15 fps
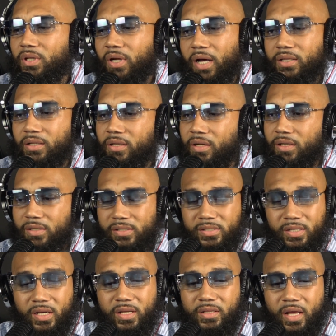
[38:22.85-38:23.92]
Like, the nigga
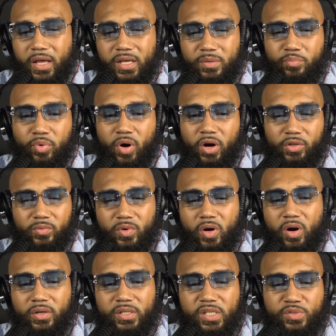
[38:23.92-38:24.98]
said that he bought her
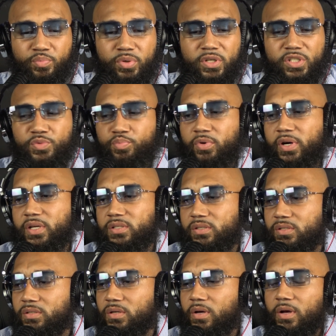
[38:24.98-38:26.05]
all these push
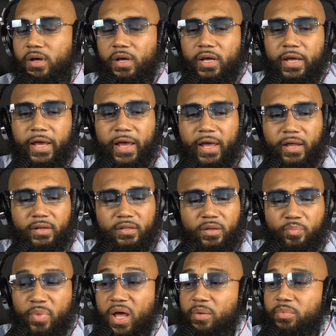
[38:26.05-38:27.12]
presents and the
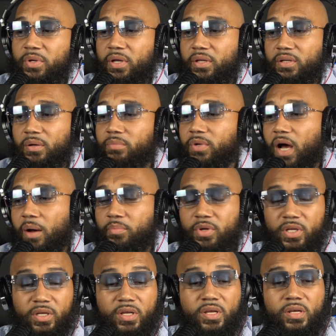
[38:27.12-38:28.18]
baby ended up not
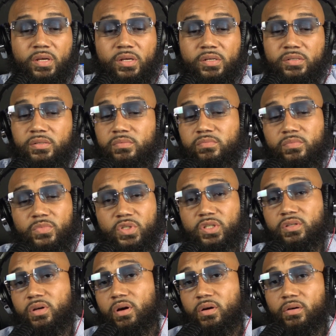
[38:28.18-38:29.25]
being his.
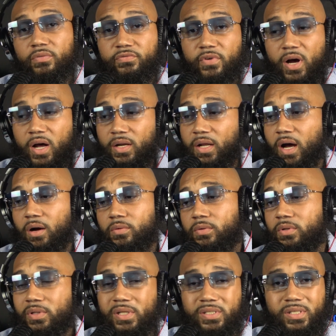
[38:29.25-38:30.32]
Turn to find out,
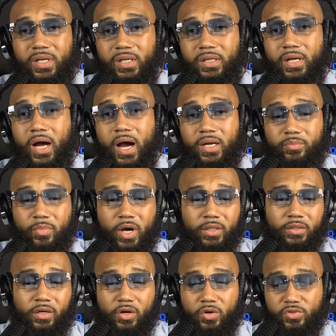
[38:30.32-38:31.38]
this nigga lied about
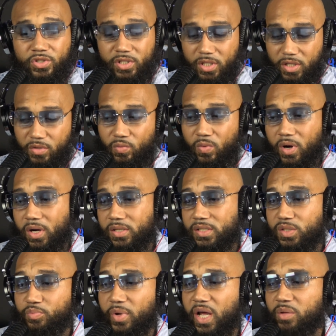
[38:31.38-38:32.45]
the whole shit. It was
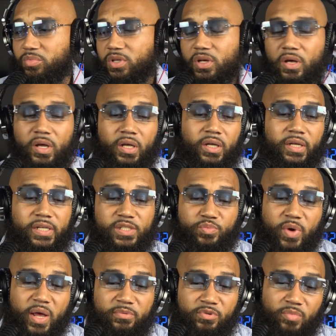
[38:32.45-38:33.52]
his baby. His
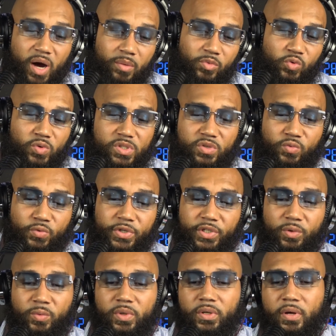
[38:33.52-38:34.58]
baby mama was a
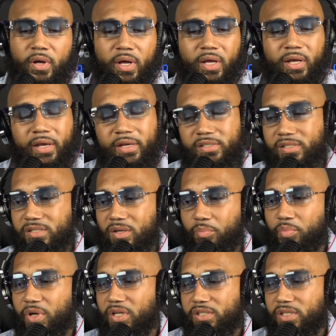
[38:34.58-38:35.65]
real one. He just a
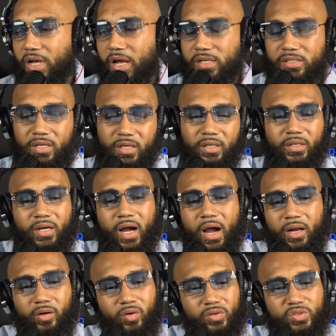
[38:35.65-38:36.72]
bitch ass nigga
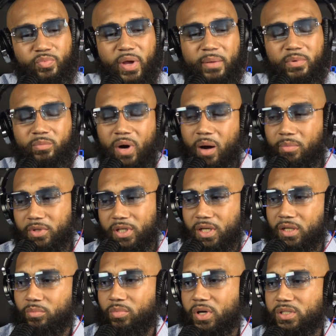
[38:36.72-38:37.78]
lying on his baby mama to
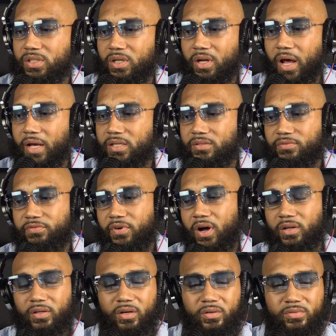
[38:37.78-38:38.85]
get a bunch of likes and
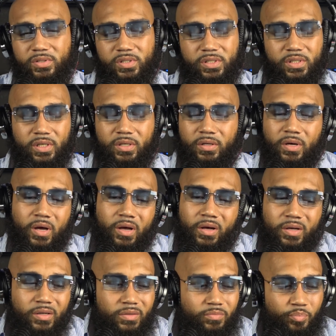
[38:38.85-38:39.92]
follows and shit.
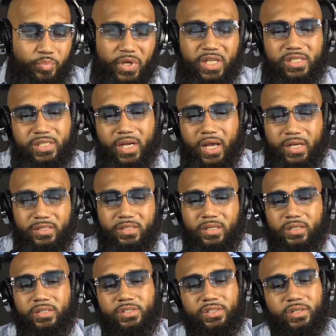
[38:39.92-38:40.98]
Bitch ass
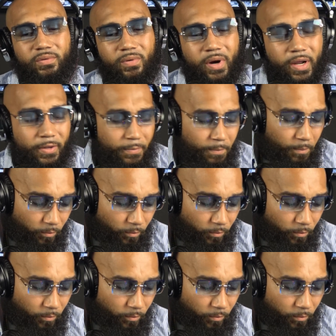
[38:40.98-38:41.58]
nigga shit, right?